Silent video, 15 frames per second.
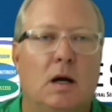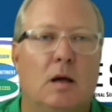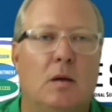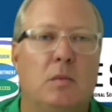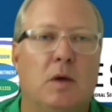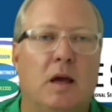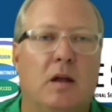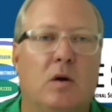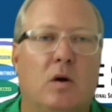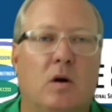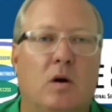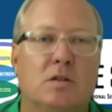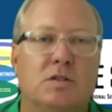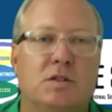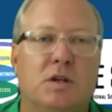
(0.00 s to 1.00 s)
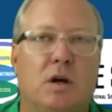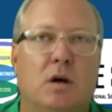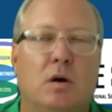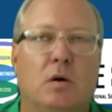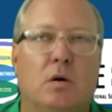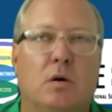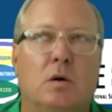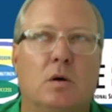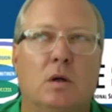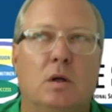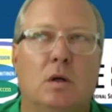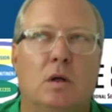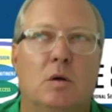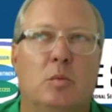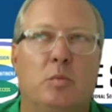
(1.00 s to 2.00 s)
And also
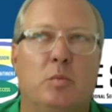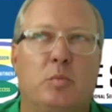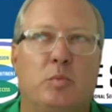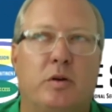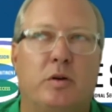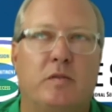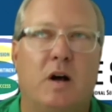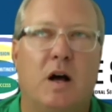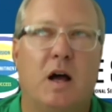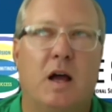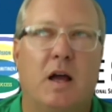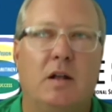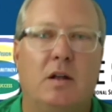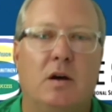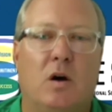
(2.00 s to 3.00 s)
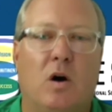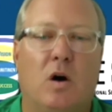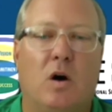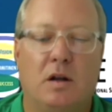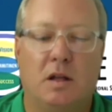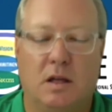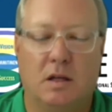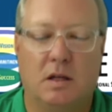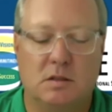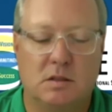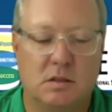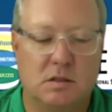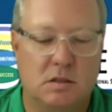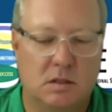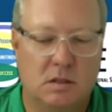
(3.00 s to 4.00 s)
provide
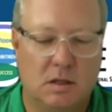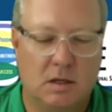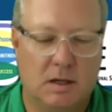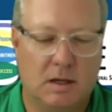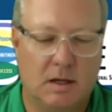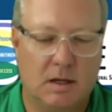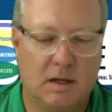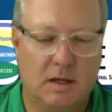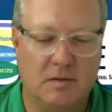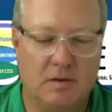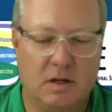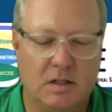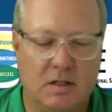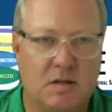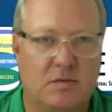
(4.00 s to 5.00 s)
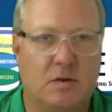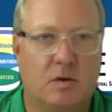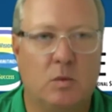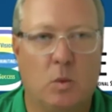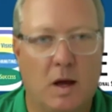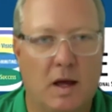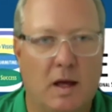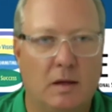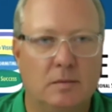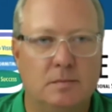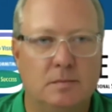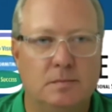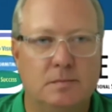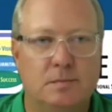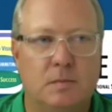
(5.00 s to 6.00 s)
audience in a very different way.
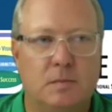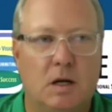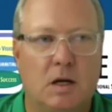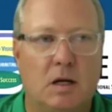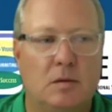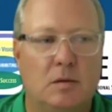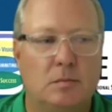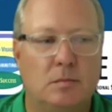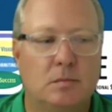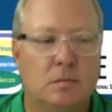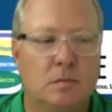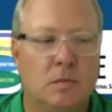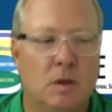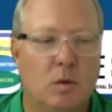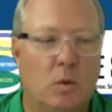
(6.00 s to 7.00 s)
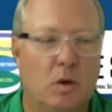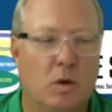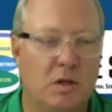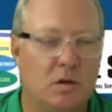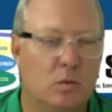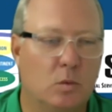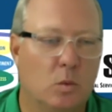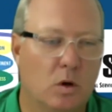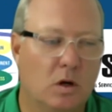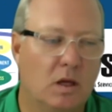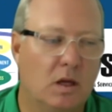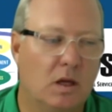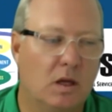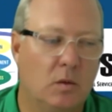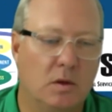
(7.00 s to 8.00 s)
When you're
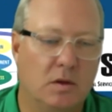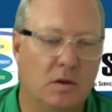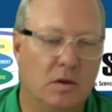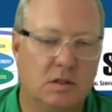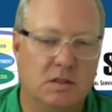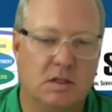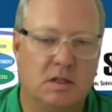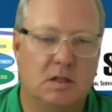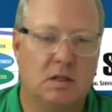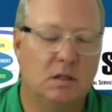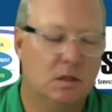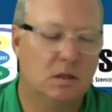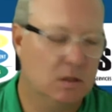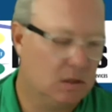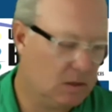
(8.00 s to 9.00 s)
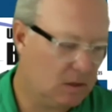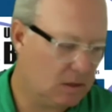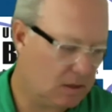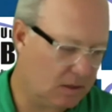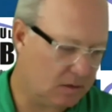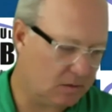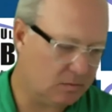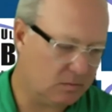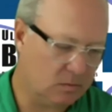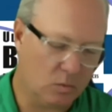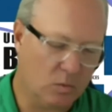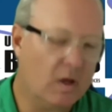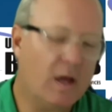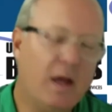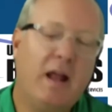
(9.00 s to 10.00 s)
working, whether it's in
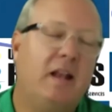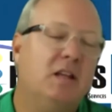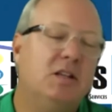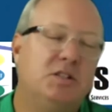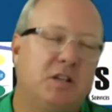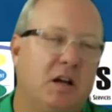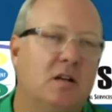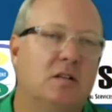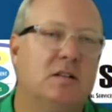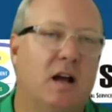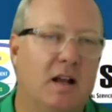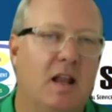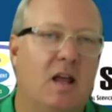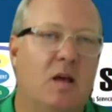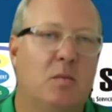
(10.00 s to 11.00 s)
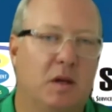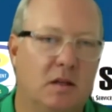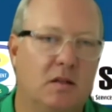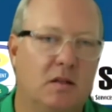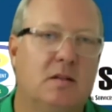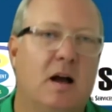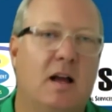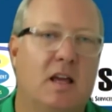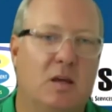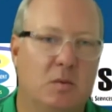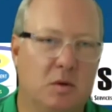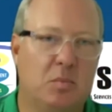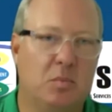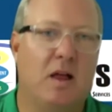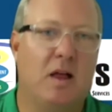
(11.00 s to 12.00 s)
any shared dynamic
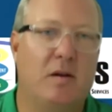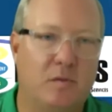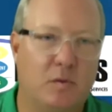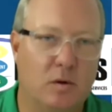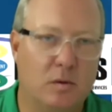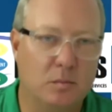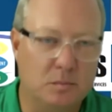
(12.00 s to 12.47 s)
document platform,